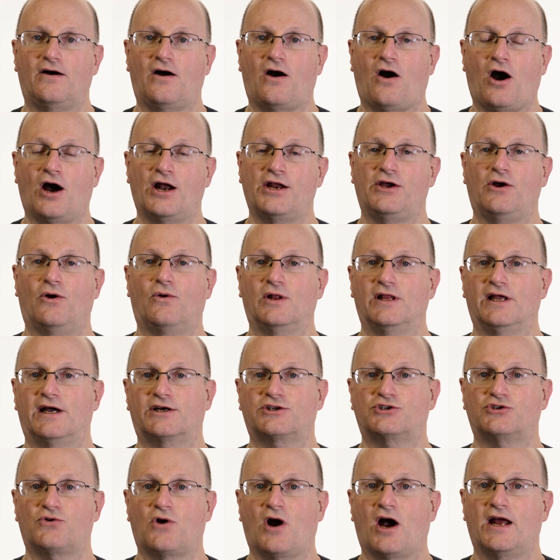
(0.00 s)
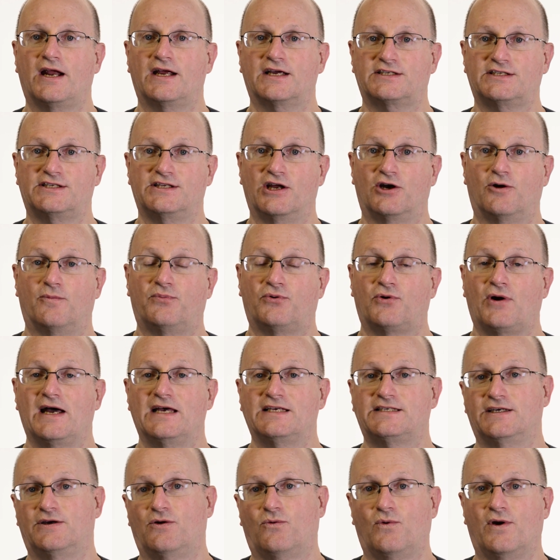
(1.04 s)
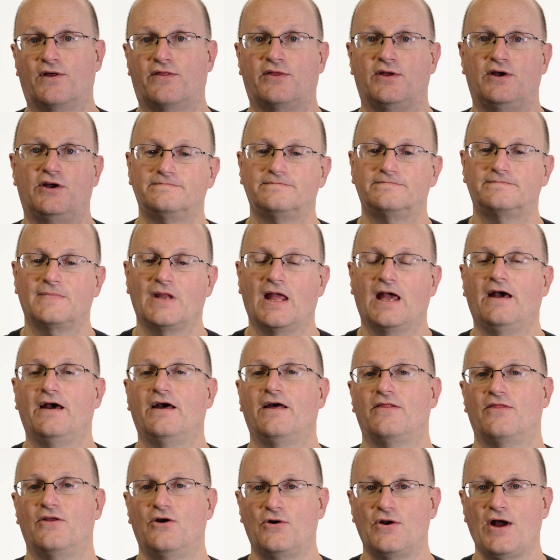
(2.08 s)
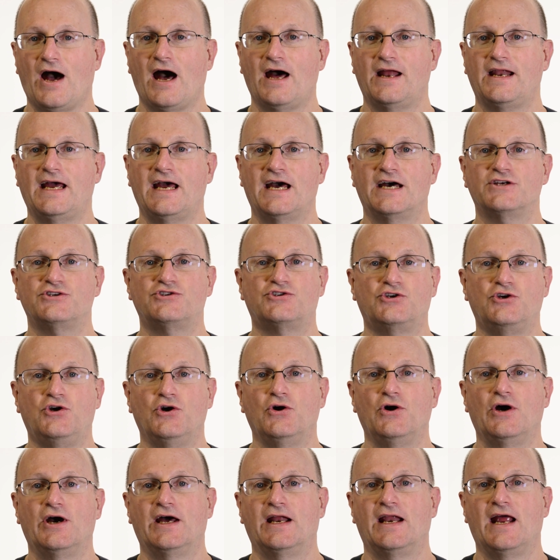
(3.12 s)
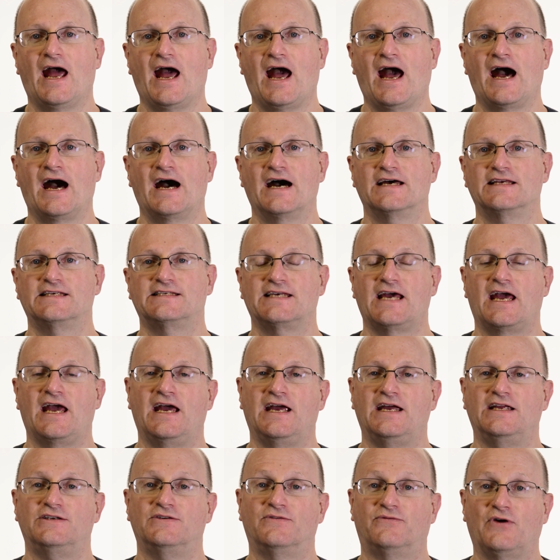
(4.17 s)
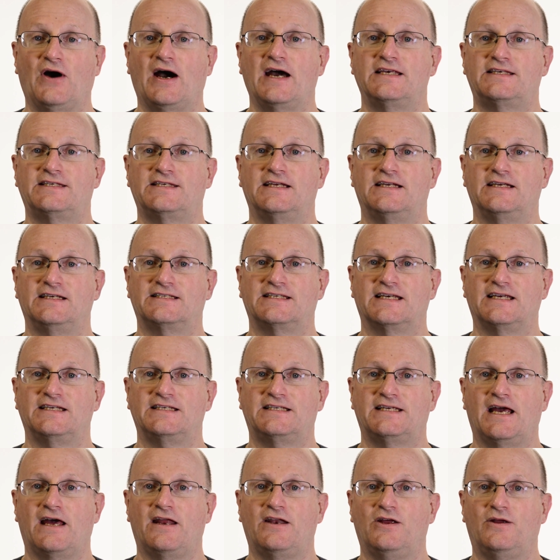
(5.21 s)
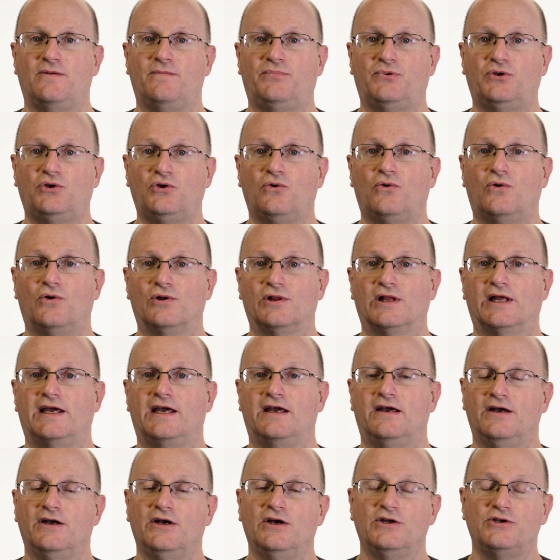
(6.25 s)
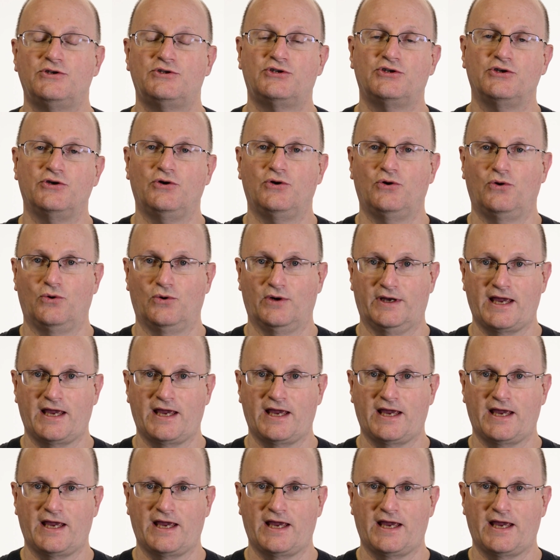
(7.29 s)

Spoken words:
audio electronics that are present within. They're not as good as a device that is intended purely to